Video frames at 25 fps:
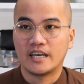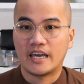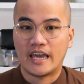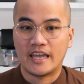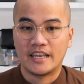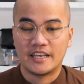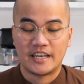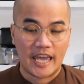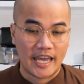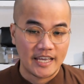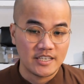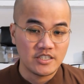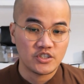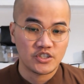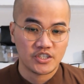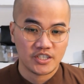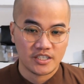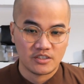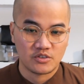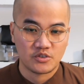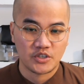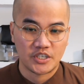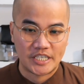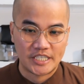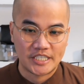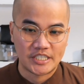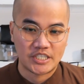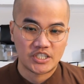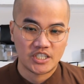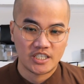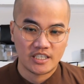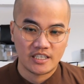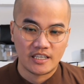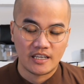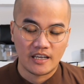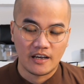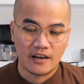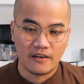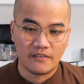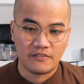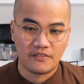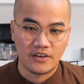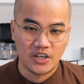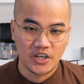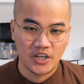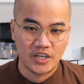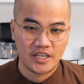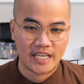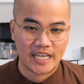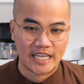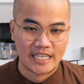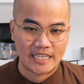an ancient tradition of learning